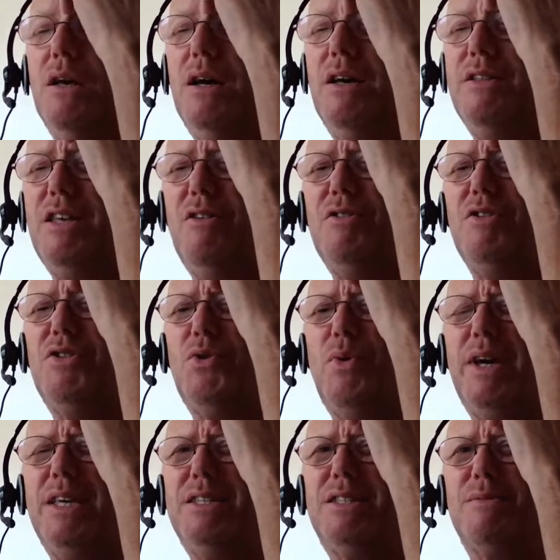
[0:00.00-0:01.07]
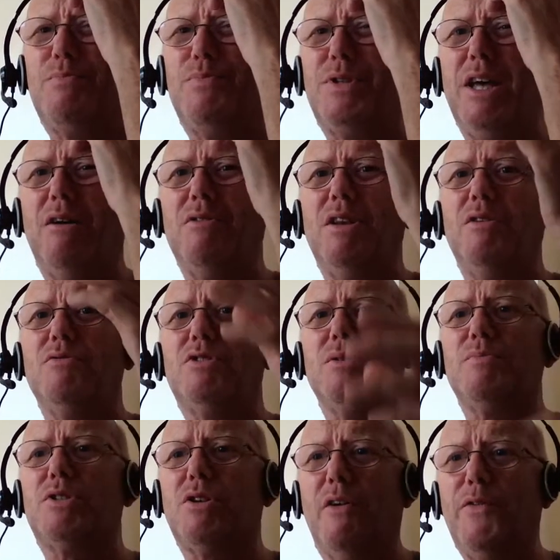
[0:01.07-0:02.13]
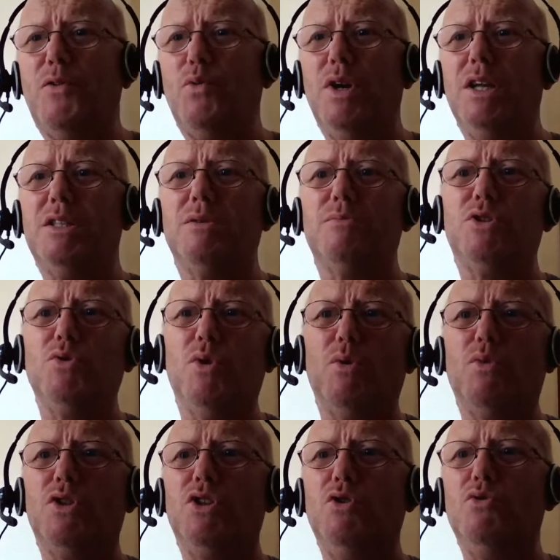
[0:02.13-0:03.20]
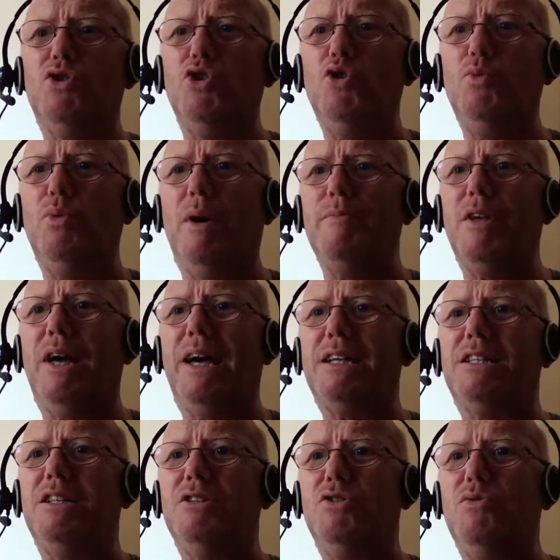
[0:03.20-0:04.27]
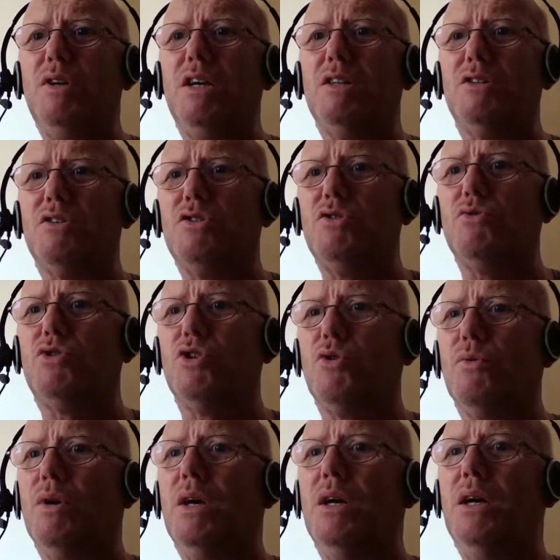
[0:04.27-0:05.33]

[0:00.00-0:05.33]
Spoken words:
The only other way is to download some software to do it with YouTube. I'm not actually doing it on YouTube.